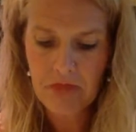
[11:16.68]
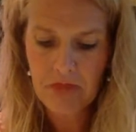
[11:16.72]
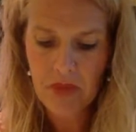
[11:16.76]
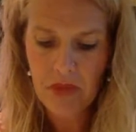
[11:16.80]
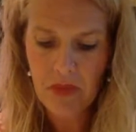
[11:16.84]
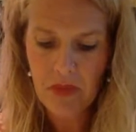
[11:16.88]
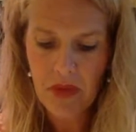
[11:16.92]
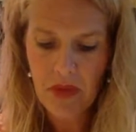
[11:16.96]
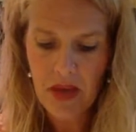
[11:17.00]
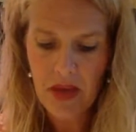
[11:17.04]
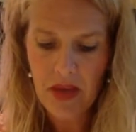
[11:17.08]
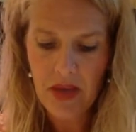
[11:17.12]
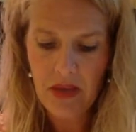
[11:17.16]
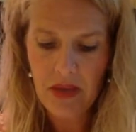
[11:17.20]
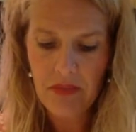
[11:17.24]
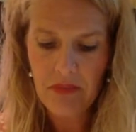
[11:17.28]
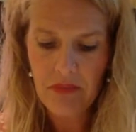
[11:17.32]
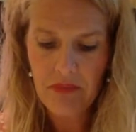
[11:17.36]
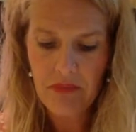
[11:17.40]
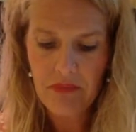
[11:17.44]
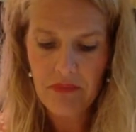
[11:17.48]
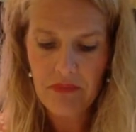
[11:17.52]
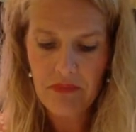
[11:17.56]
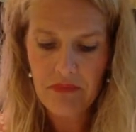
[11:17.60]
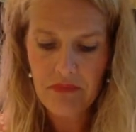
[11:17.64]
Okay.
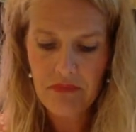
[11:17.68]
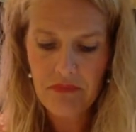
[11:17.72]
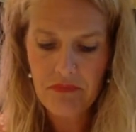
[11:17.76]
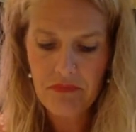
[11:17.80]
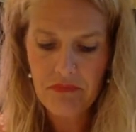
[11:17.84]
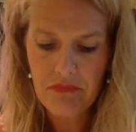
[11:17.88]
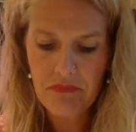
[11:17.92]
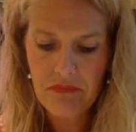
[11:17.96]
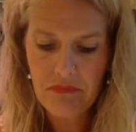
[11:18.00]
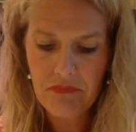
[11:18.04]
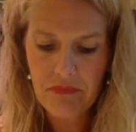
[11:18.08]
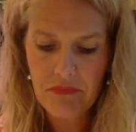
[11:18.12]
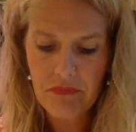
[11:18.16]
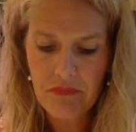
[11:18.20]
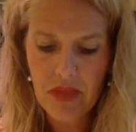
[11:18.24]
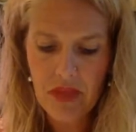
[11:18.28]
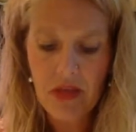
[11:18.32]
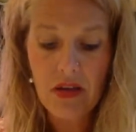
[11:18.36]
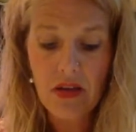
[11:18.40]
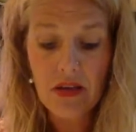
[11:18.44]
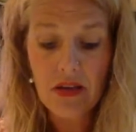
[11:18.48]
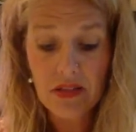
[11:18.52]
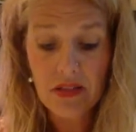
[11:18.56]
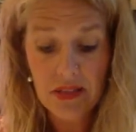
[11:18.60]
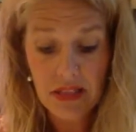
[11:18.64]

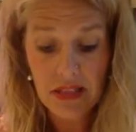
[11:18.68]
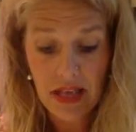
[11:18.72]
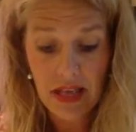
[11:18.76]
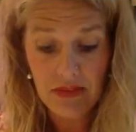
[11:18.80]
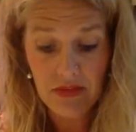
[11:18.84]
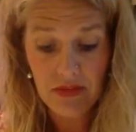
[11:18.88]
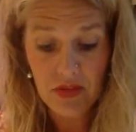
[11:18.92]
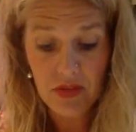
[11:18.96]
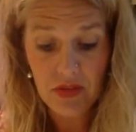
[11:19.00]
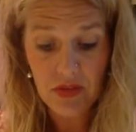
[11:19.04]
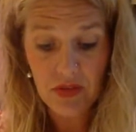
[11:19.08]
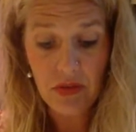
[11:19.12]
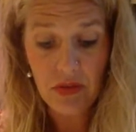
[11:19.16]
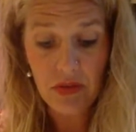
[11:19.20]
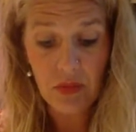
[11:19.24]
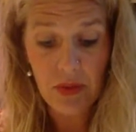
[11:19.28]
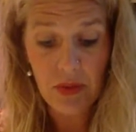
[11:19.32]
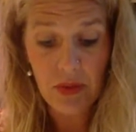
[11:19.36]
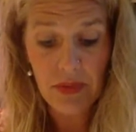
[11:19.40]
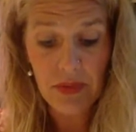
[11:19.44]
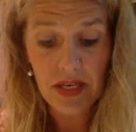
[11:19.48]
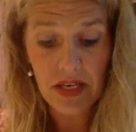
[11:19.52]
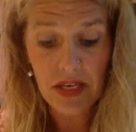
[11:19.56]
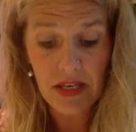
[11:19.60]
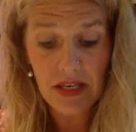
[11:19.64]
Slaves,
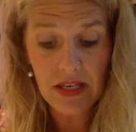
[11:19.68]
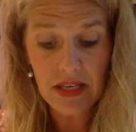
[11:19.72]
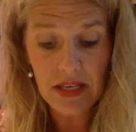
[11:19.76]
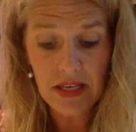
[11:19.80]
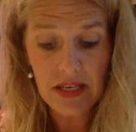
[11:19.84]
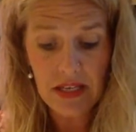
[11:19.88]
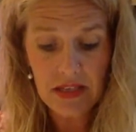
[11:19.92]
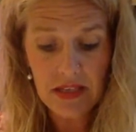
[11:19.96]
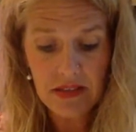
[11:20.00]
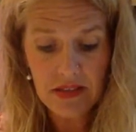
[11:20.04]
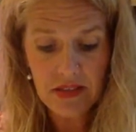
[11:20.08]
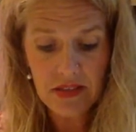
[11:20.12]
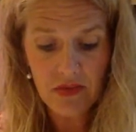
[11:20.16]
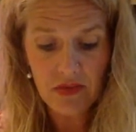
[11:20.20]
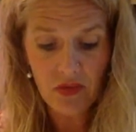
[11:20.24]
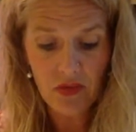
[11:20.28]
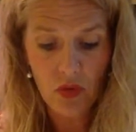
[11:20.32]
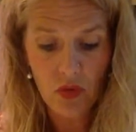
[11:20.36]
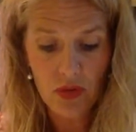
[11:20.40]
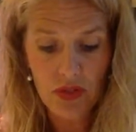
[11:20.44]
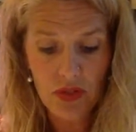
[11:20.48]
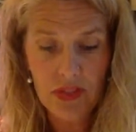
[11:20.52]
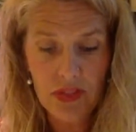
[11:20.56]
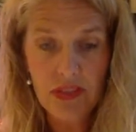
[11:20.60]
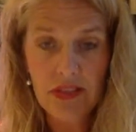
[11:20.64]
women, and Indians, of
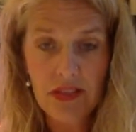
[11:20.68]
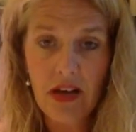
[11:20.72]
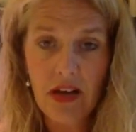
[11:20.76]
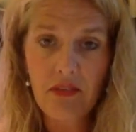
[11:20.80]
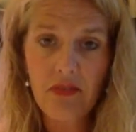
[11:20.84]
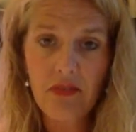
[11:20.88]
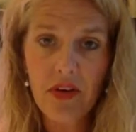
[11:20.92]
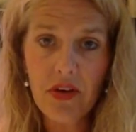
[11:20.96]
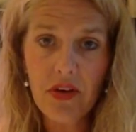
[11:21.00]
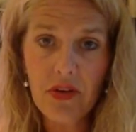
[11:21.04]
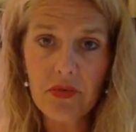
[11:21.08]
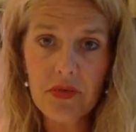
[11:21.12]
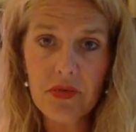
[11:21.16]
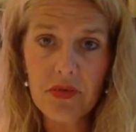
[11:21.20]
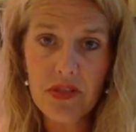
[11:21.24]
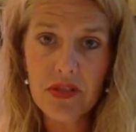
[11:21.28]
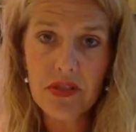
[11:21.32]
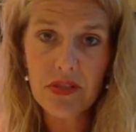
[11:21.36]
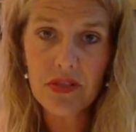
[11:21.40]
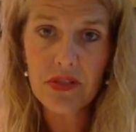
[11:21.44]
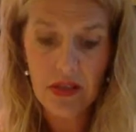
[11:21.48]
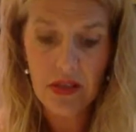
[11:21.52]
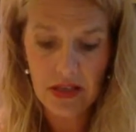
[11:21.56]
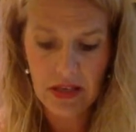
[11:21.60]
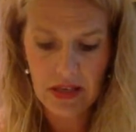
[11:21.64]
course, did not vote,
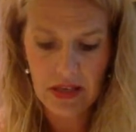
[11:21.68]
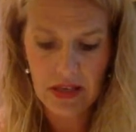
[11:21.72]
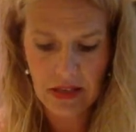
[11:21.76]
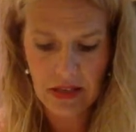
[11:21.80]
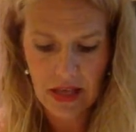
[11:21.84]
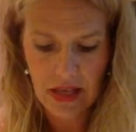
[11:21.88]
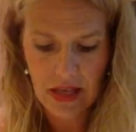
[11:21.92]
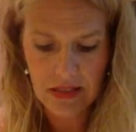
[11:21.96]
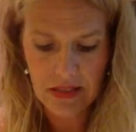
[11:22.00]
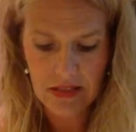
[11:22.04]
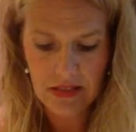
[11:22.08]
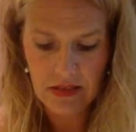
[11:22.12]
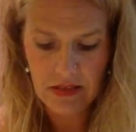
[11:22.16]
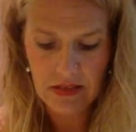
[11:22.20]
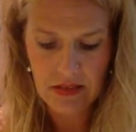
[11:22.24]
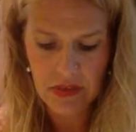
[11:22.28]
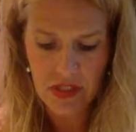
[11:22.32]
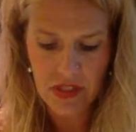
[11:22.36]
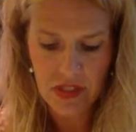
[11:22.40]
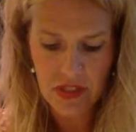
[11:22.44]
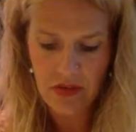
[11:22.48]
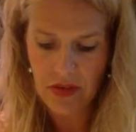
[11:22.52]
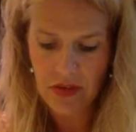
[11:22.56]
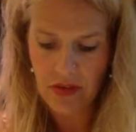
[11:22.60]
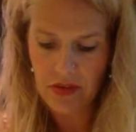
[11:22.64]
and that's
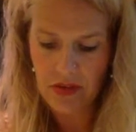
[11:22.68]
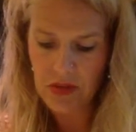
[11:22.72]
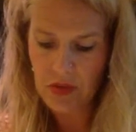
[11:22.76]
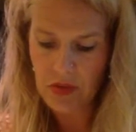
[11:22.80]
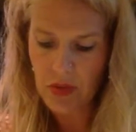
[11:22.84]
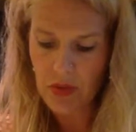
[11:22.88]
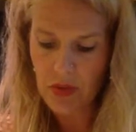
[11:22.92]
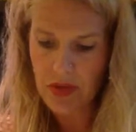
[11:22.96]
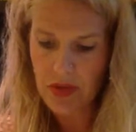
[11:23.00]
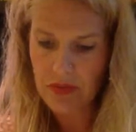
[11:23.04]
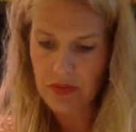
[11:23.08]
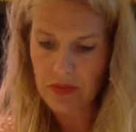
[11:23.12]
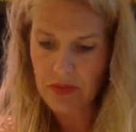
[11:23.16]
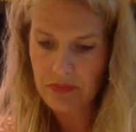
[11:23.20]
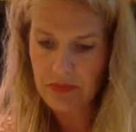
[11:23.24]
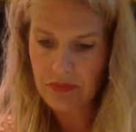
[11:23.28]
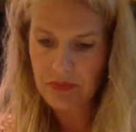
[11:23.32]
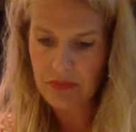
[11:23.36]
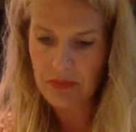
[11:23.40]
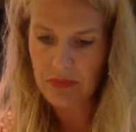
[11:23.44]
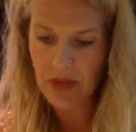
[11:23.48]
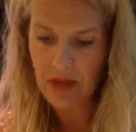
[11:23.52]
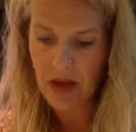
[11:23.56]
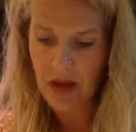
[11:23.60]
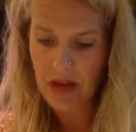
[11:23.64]
mentioned there as well.
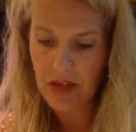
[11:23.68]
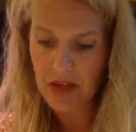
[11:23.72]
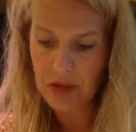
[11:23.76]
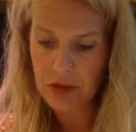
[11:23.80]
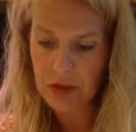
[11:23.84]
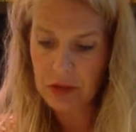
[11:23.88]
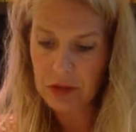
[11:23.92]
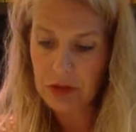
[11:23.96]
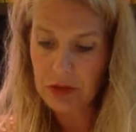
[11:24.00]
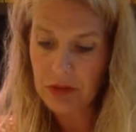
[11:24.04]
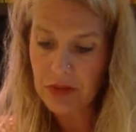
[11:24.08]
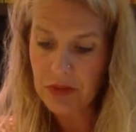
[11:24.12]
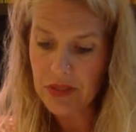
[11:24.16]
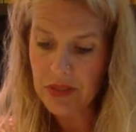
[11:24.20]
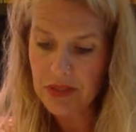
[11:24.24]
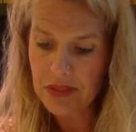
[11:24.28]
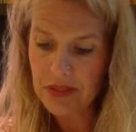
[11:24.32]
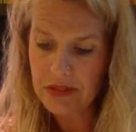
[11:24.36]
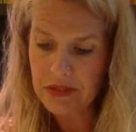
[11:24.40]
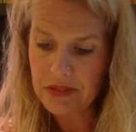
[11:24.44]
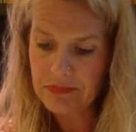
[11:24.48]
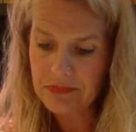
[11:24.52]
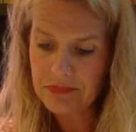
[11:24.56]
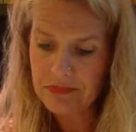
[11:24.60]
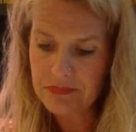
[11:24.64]
Not
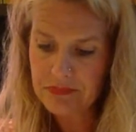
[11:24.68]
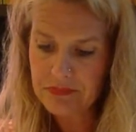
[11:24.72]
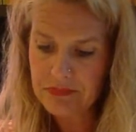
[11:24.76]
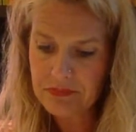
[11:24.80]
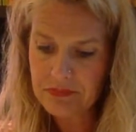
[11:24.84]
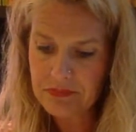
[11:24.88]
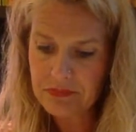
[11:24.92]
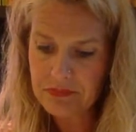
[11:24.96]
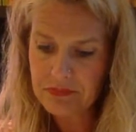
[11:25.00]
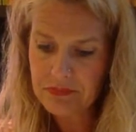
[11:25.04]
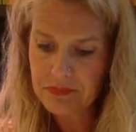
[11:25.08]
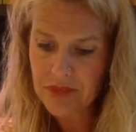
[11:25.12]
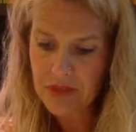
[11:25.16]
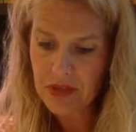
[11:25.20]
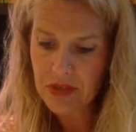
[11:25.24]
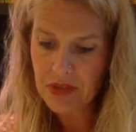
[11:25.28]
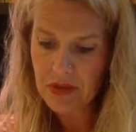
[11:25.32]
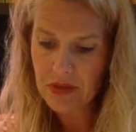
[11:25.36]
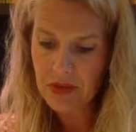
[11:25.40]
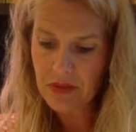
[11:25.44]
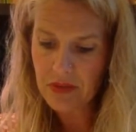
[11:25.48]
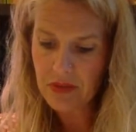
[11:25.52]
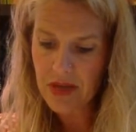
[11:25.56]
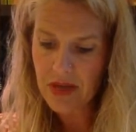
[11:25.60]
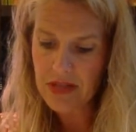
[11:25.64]
included.
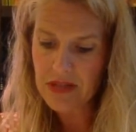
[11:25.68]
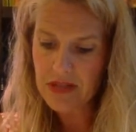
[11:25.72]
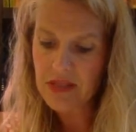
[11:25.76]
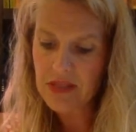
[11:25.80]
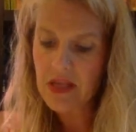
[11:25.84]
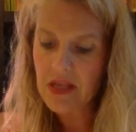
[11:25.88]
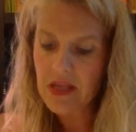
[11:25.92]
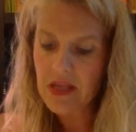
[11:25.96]
All right.